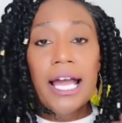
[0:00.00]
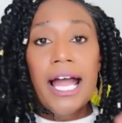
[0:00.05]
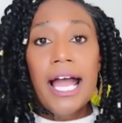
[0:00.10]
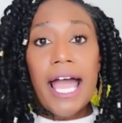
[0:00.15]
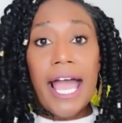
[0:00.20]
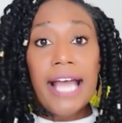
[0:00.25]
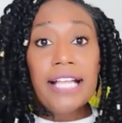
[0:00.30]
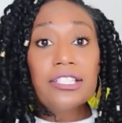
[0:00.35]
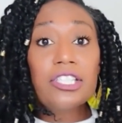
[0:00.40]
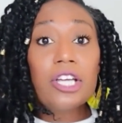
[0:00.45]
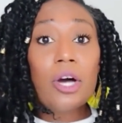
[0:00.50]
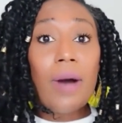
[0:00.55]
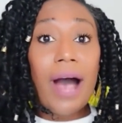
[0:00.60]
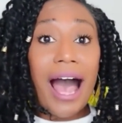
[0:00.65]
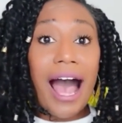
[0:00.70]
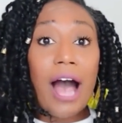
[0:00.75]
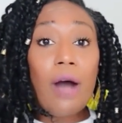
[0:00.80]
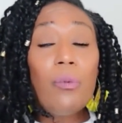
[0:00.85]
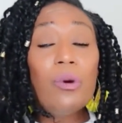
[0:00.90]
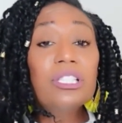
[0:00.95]
And so
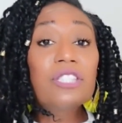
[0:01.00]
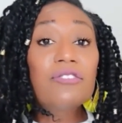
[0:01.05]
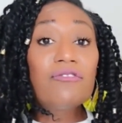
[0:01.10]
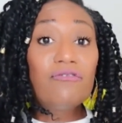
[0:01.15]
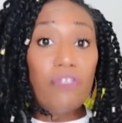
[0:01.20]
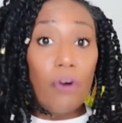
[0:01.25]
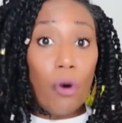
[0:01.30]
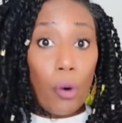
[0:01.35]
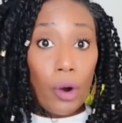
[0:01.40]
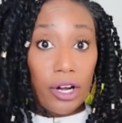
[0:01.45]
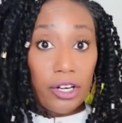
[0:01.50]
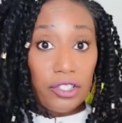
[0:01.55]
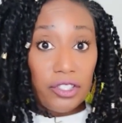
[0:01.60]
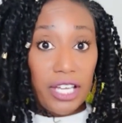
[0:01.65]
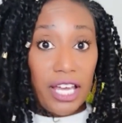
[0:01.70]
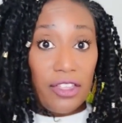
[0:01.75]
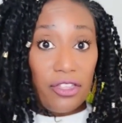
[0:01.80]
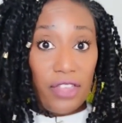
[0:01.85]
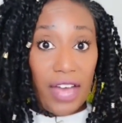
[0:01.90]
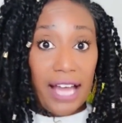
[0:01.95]
I was forced
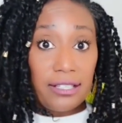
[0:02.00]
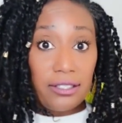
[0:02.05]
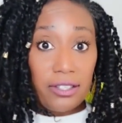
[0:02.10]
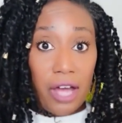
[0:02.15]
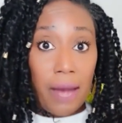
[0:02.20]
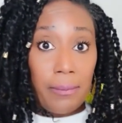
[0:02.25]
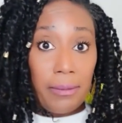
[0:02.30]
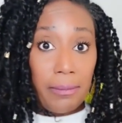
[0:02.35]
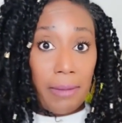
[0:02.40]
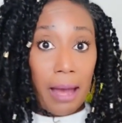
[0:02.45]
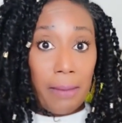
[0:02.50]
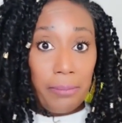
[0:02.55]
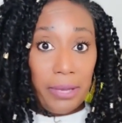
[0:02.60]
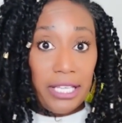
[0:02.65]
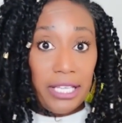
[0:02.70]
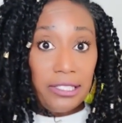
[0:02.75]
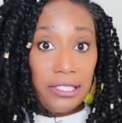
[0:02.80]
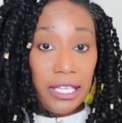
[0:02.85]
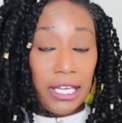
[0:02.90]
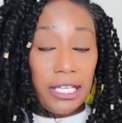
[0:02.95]
at that time in my
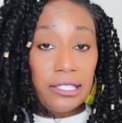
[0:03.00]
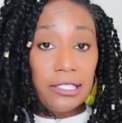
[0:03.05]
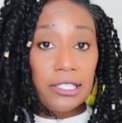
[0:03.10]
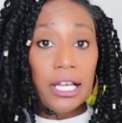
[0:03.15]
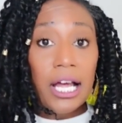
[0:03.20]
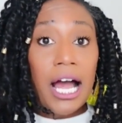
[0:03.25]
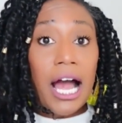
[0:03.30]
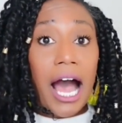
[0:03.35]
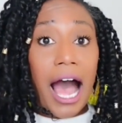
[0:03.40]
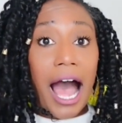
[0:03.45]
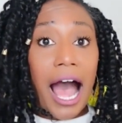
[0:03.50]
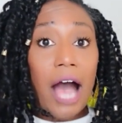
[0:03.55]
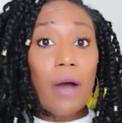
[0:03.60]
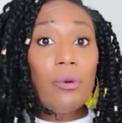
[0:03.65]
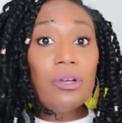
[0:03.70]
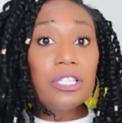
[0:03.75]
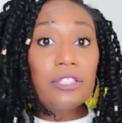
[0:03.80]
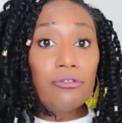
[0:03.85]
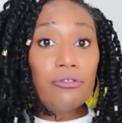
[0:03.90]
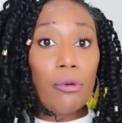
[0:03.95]
business, I
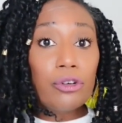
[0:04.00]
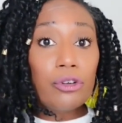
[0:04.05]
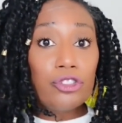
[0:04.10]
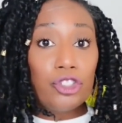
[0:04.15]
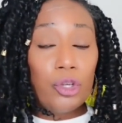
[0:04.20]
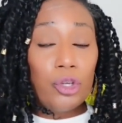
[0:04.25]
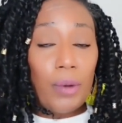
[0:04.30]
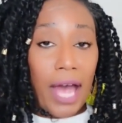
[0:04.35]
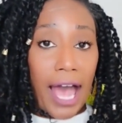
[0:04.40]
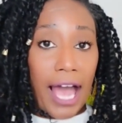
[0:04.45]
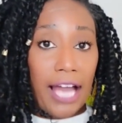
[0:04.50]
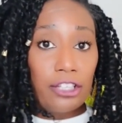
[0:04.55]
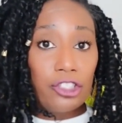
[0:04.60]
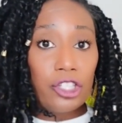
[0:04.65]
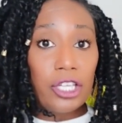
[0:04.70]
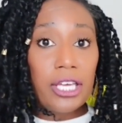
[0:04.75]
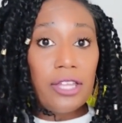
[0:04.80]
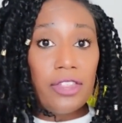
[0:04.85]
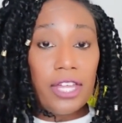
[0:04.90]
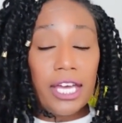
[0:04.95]
was forced to
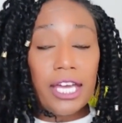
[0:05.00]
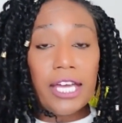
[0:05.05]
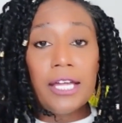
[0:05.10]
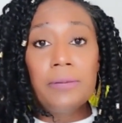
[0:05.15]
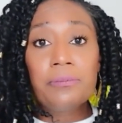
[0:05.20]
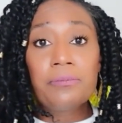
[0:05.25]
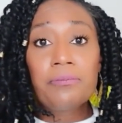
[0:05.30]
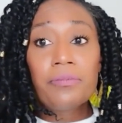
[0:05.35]
actually then